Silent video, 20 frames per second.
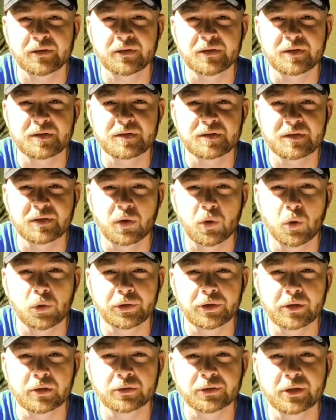and it's the
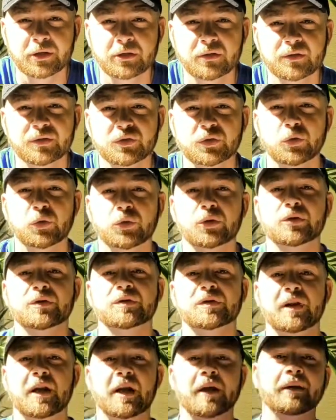holy grail of
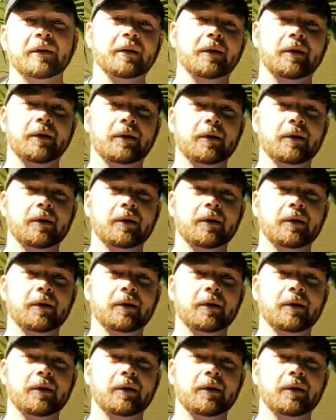swords at